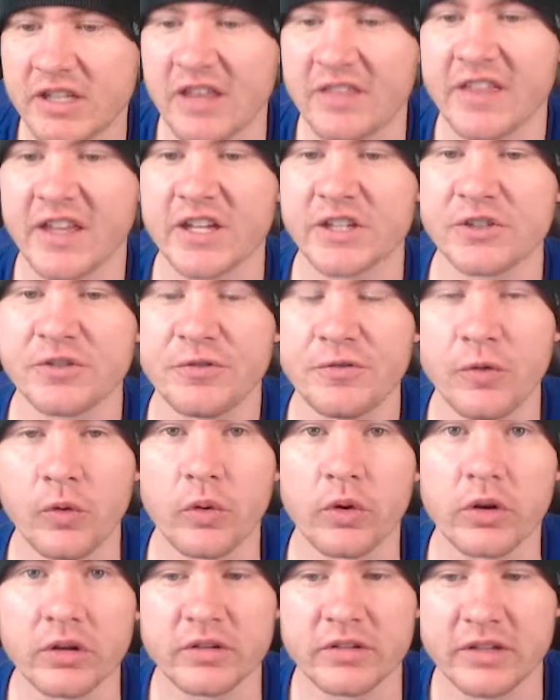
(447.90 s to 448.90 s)
I think it's
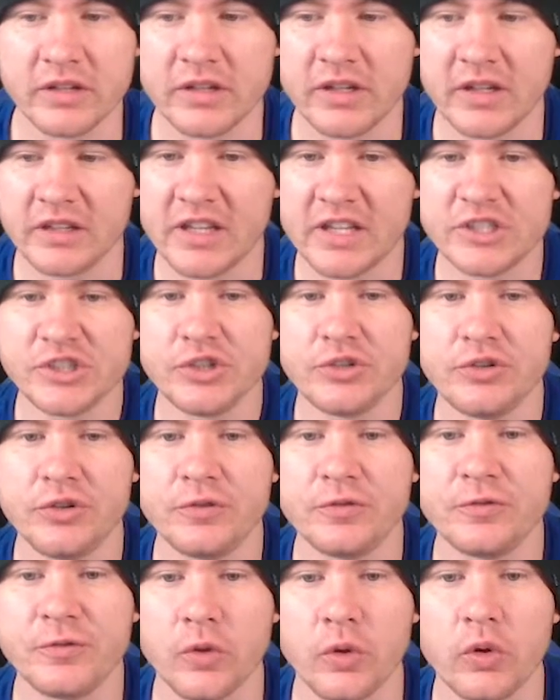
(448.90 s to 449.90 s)
four. It, it, lets you
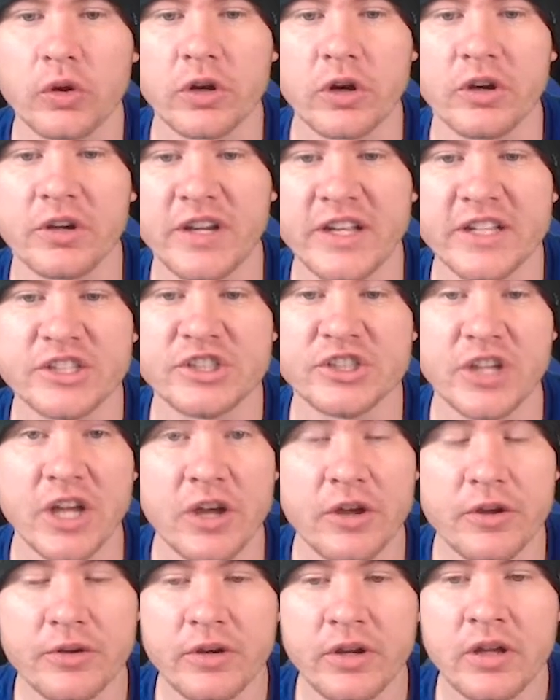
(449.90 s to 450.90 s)
do four on each
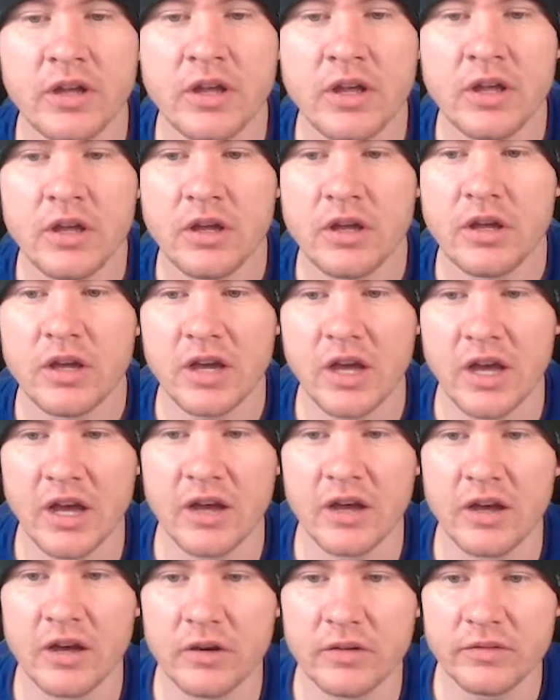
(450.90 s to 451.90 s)
node
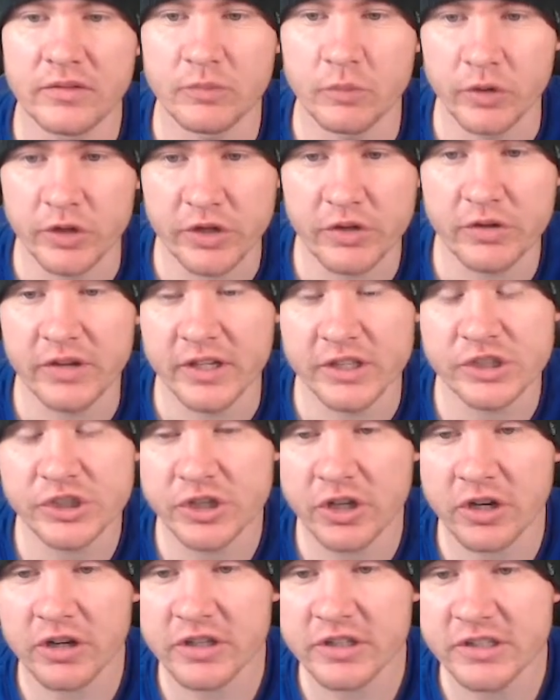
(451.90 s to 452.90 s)
uh, where you can get
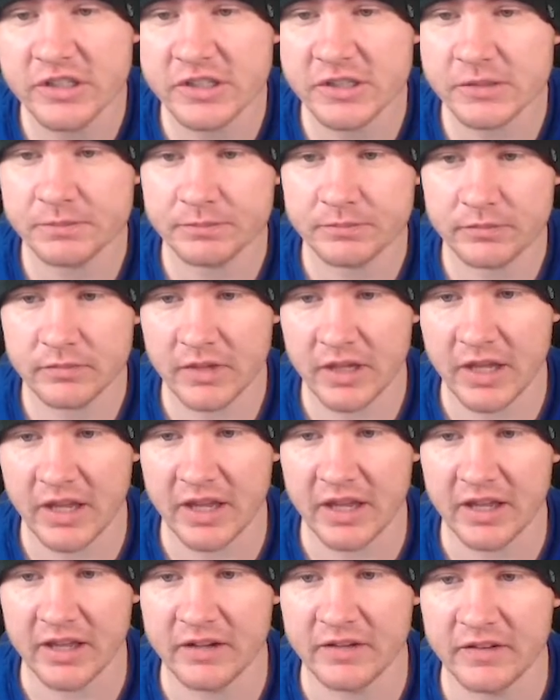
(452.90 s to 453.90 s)
shards,
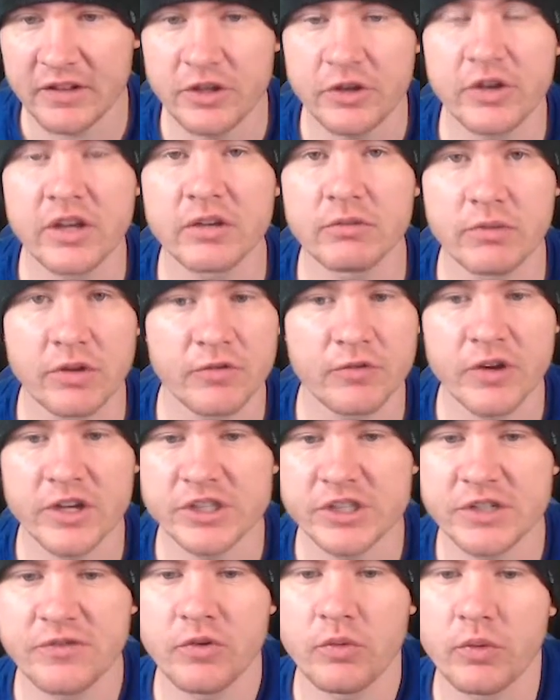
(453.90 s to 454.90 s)
and then you can
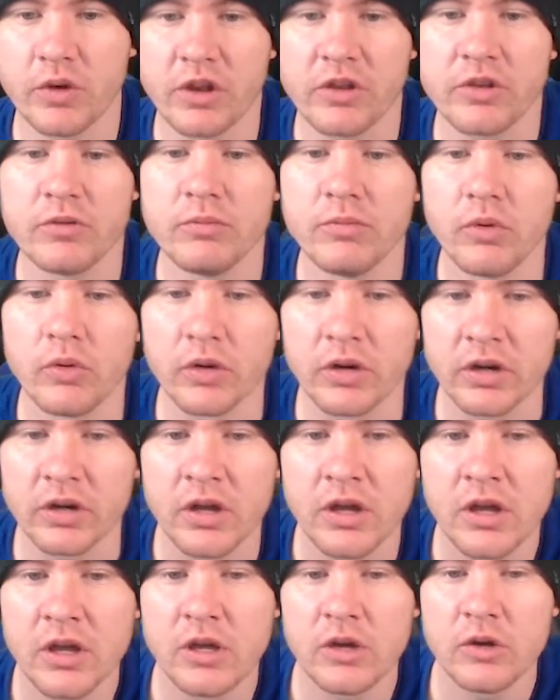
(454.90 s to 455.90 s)
refresh if you want to do more
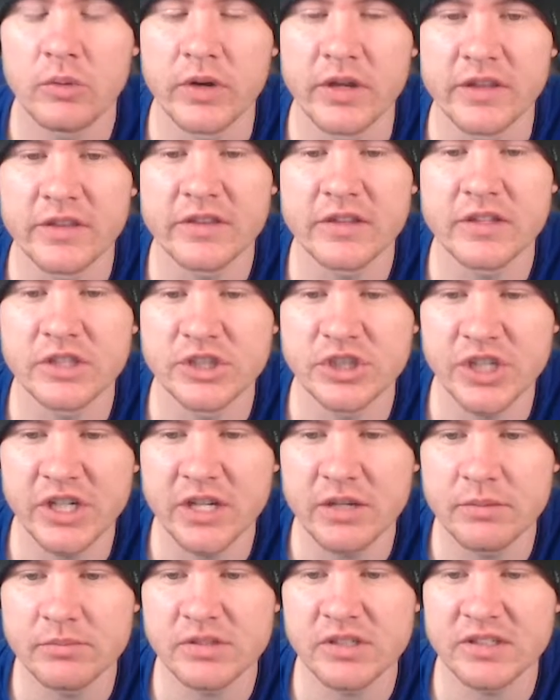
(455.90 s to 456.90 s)
with
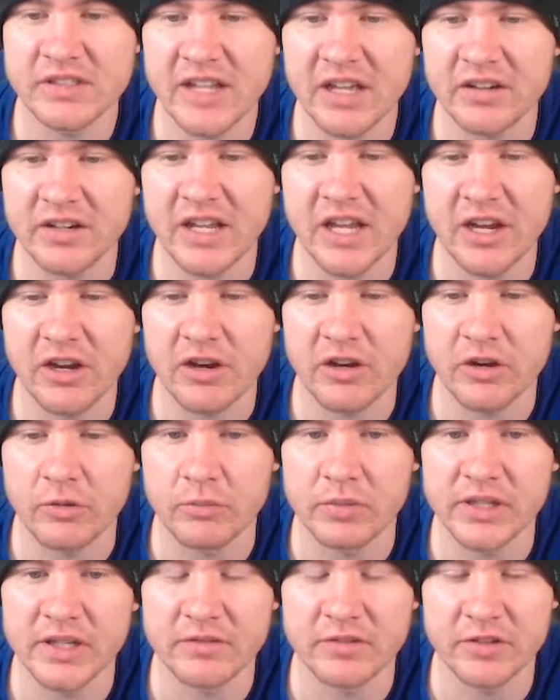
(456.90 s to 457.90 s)
gems. Down here, I
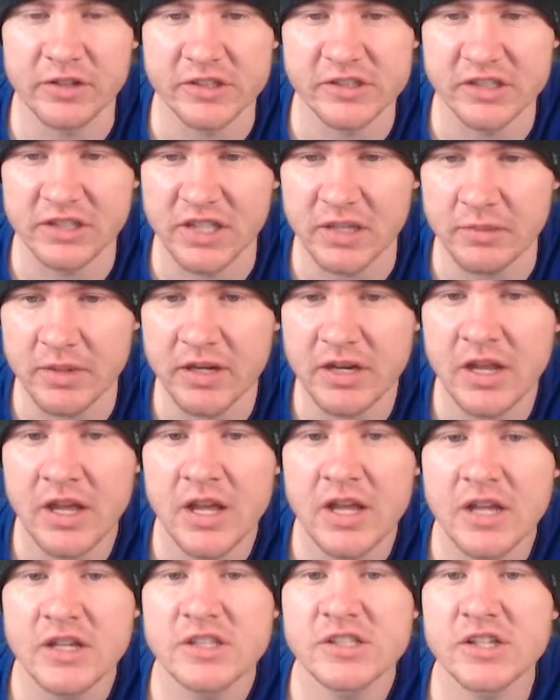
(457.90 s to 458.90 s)
don't believe there is a limit.
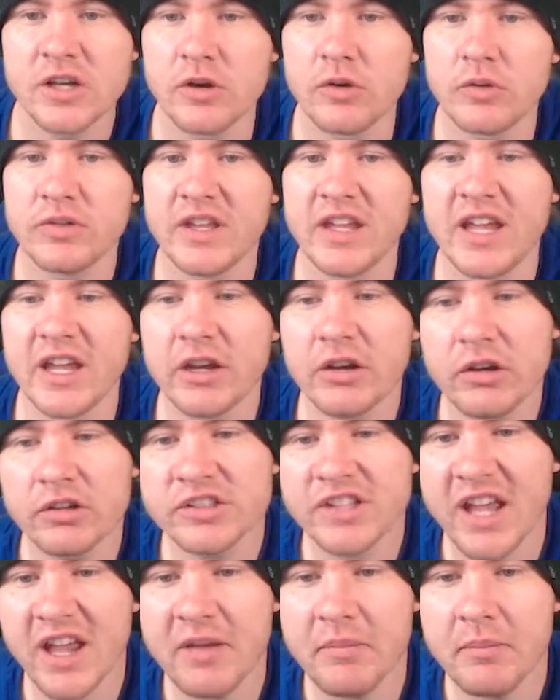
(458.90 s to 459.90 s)
So the
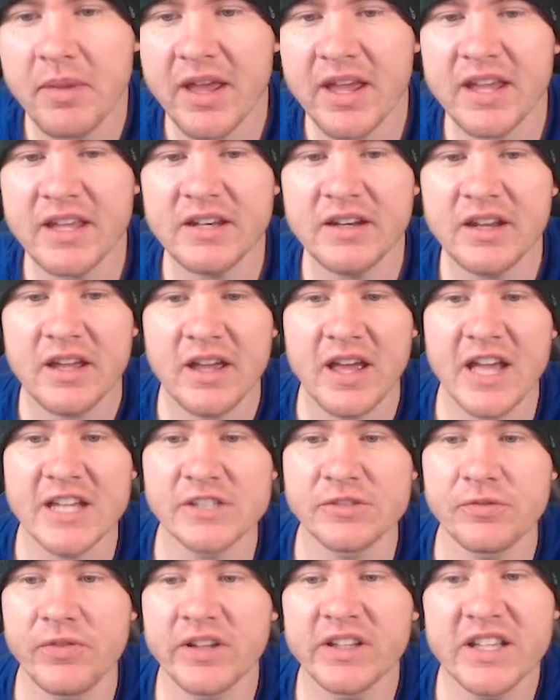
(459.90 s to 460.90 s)
Heroes campaign
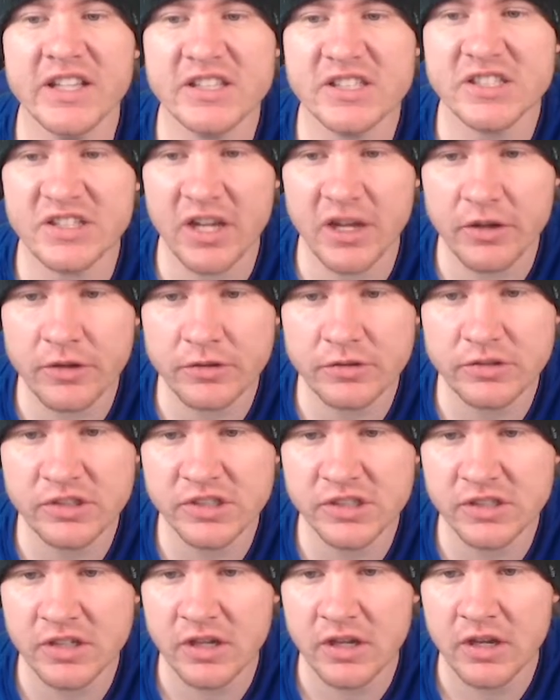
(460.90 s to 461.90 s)
has villains nodes,